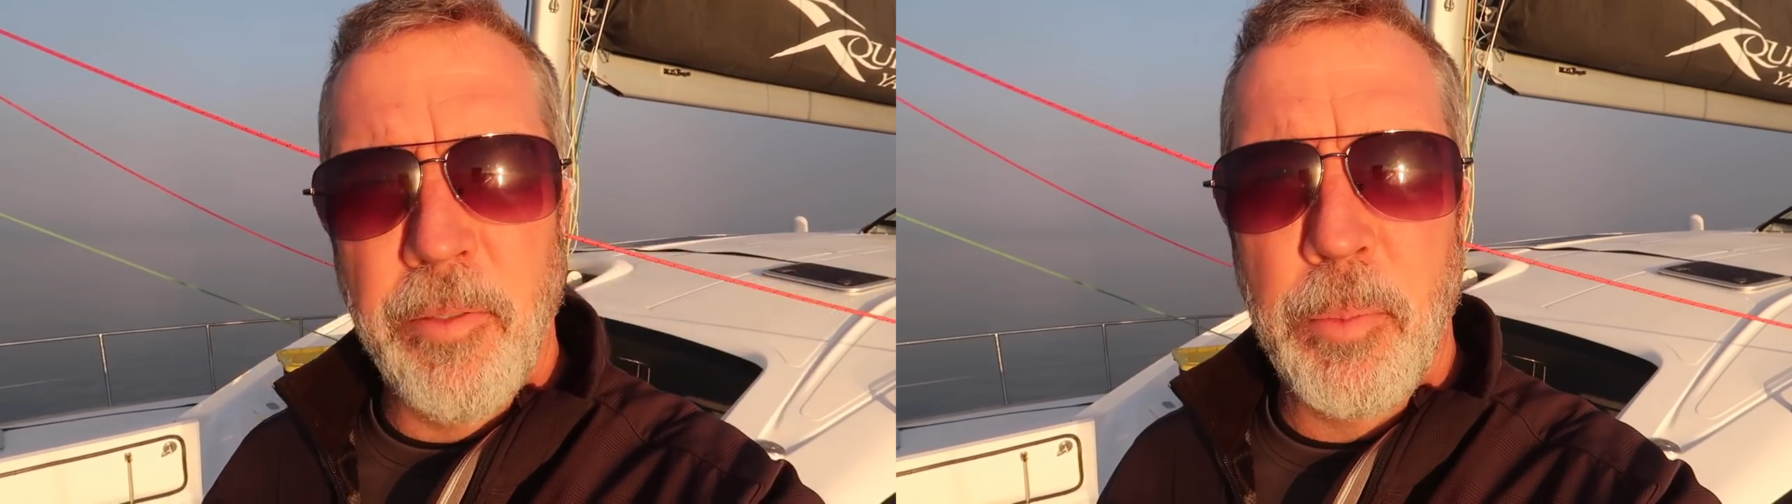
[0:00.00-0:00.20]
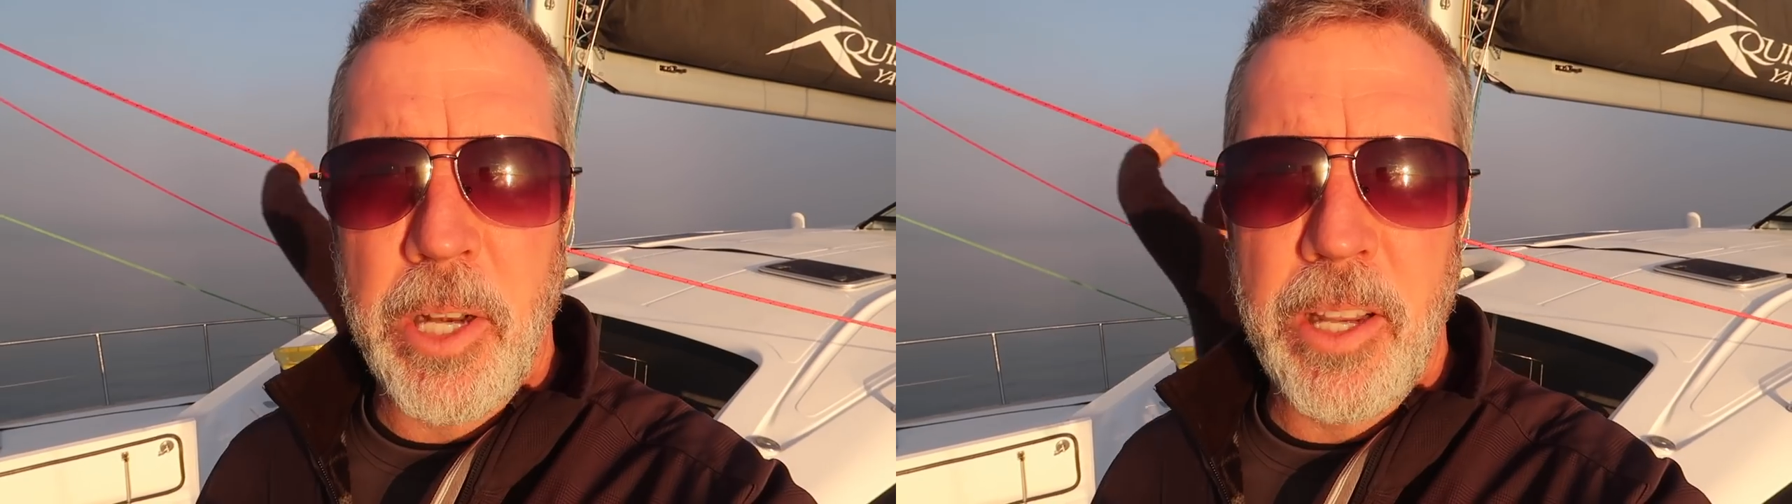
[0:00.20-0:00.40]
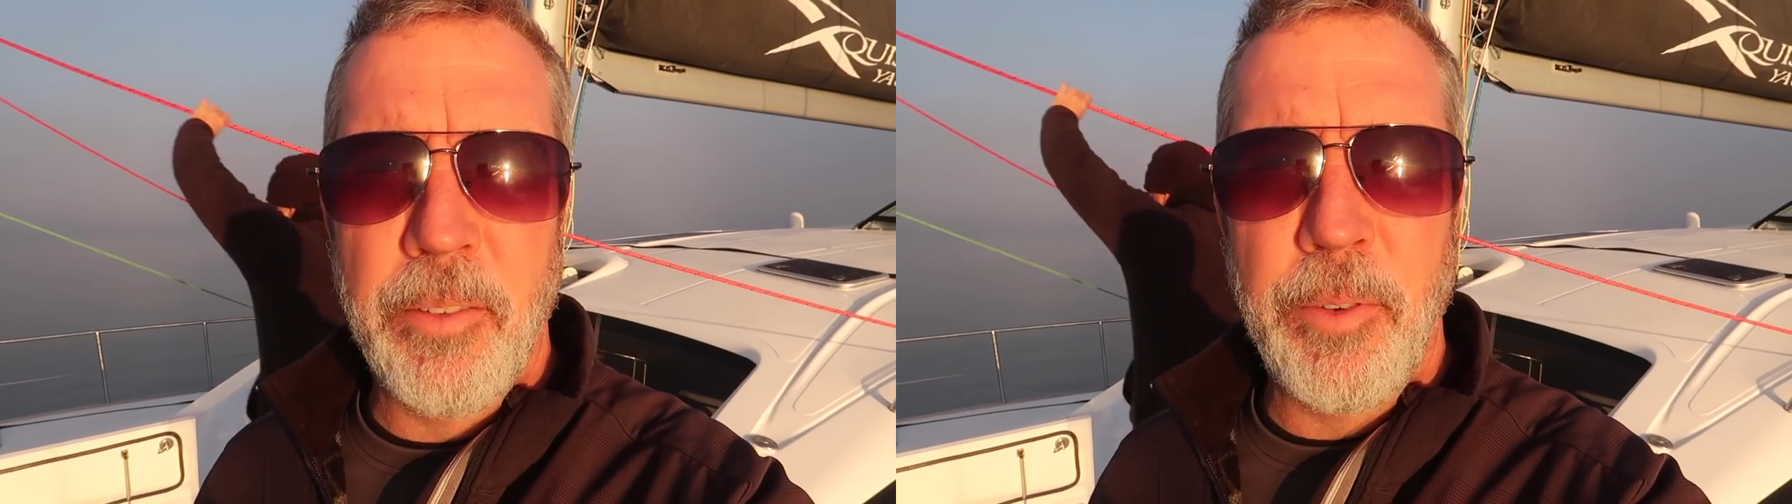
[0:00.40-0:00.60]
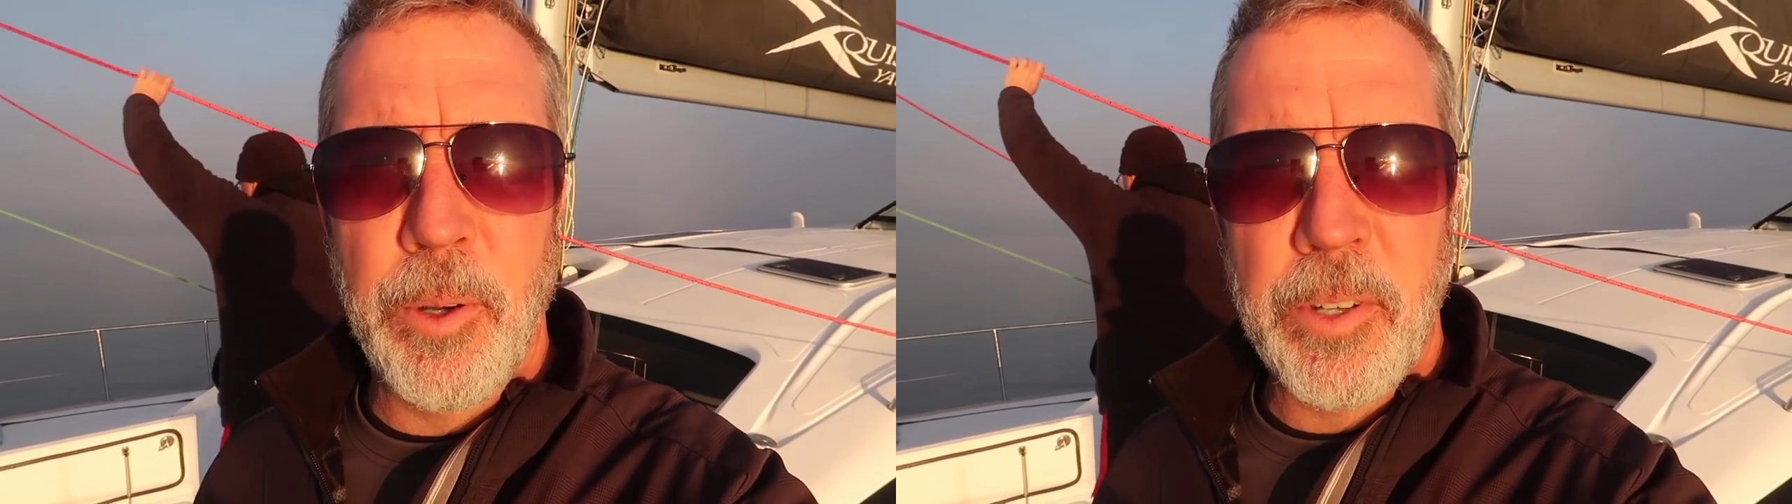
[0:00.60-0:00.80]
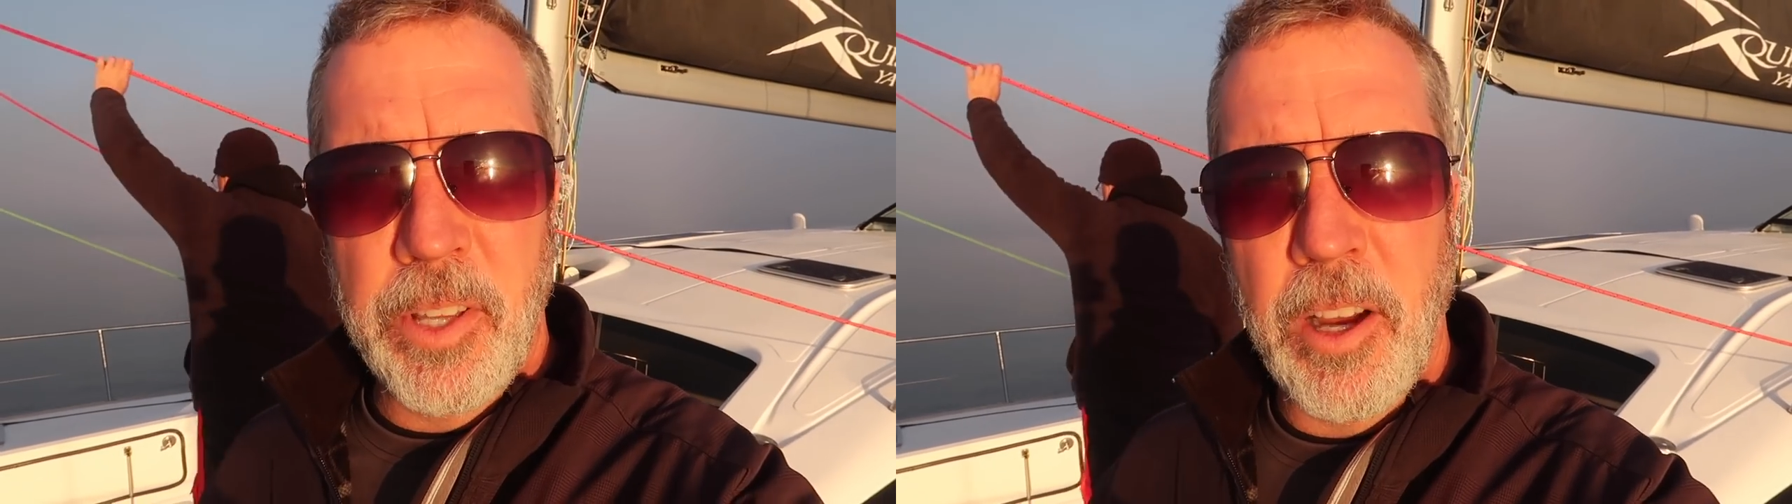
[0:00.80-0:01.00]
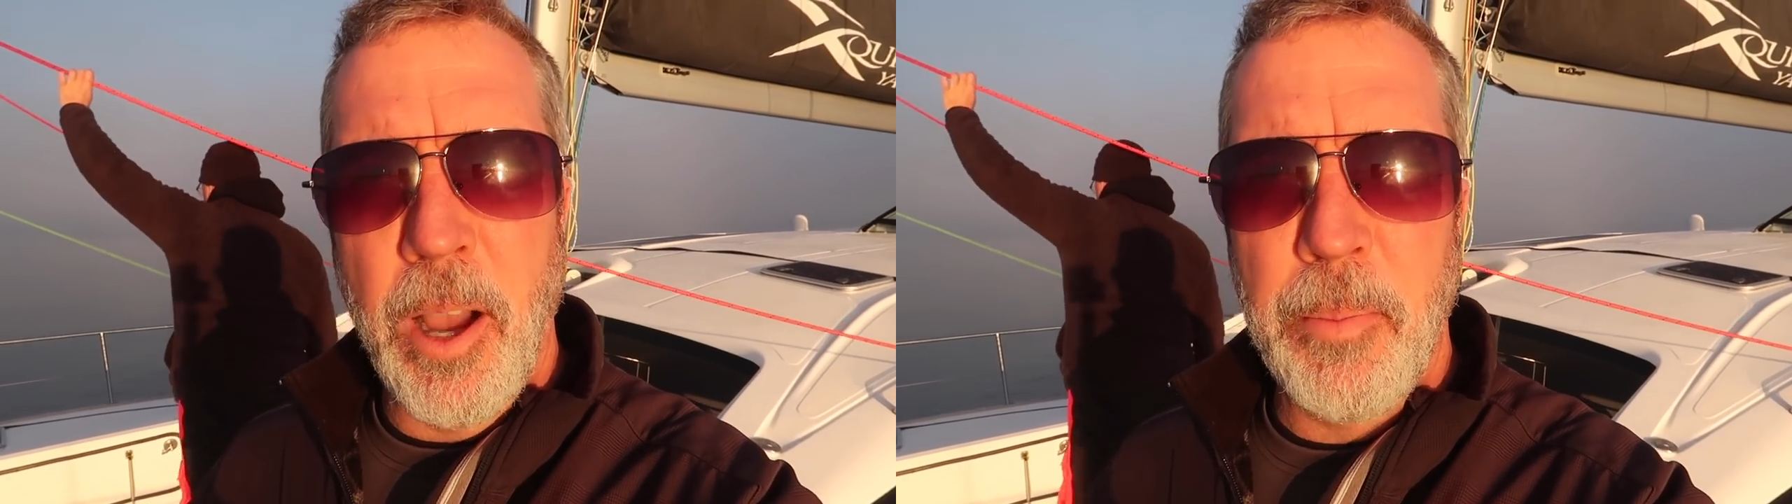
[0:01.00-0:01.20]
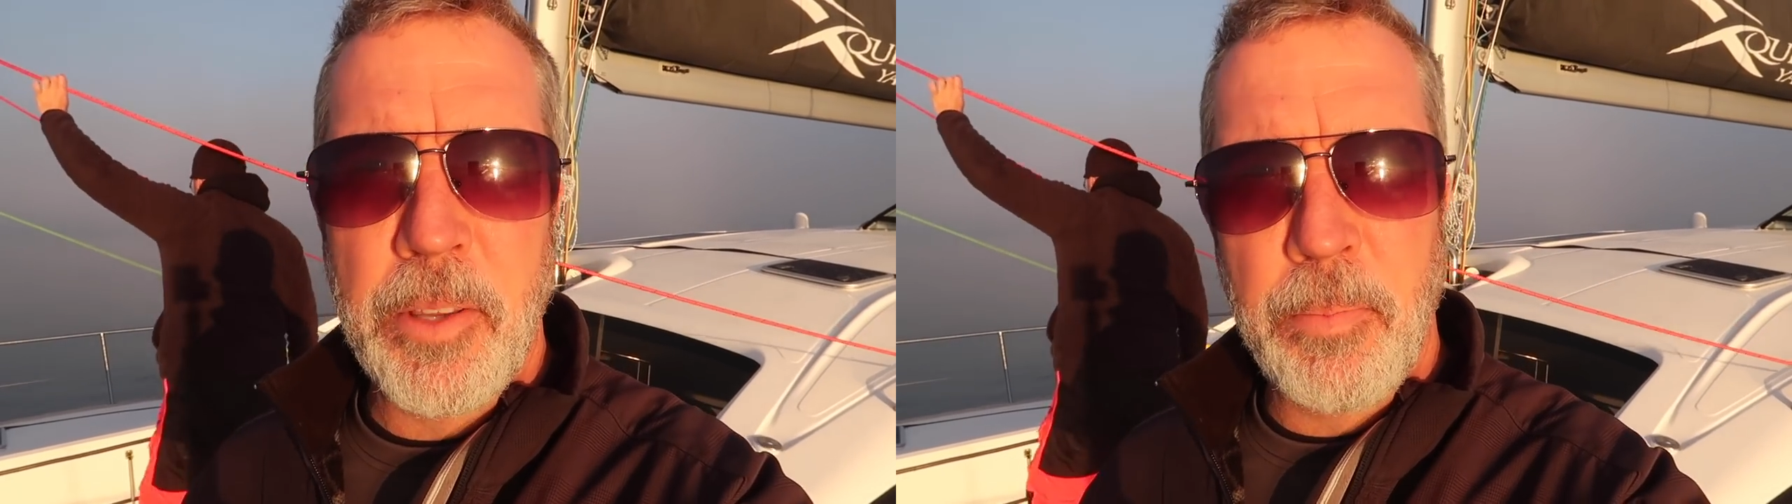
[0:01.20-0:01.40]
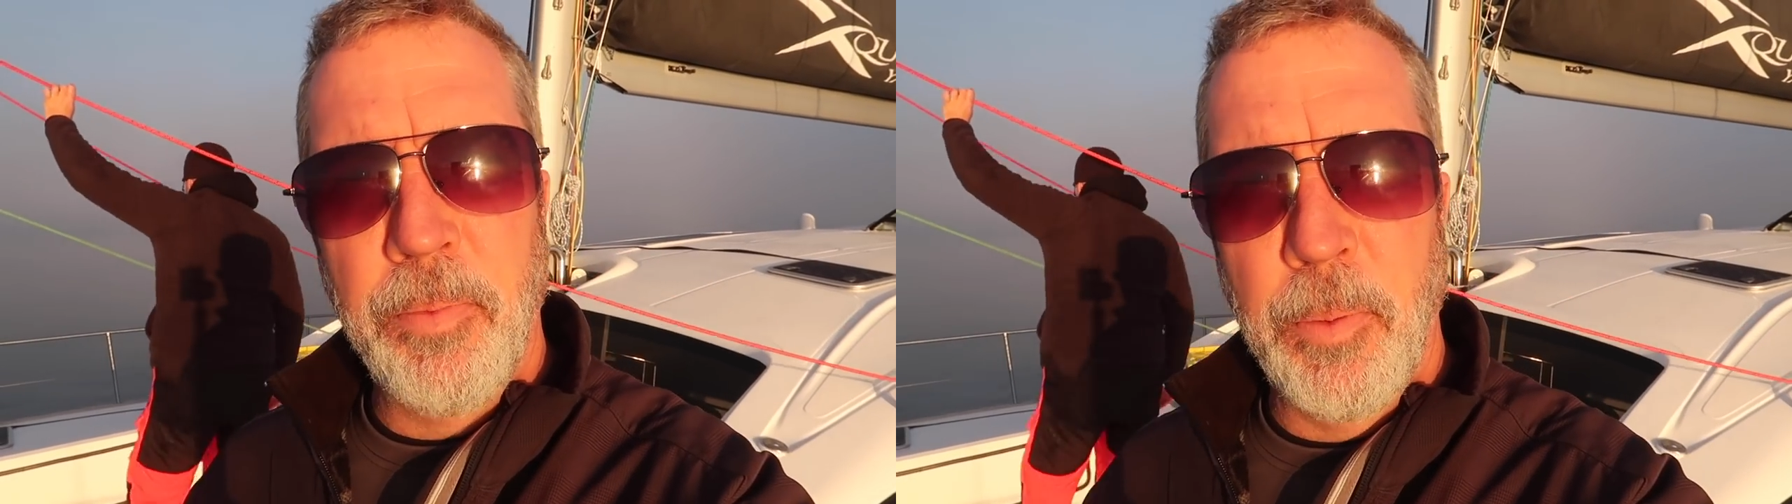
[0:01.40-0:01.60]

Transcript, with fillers: Everybody in the viewers in the comments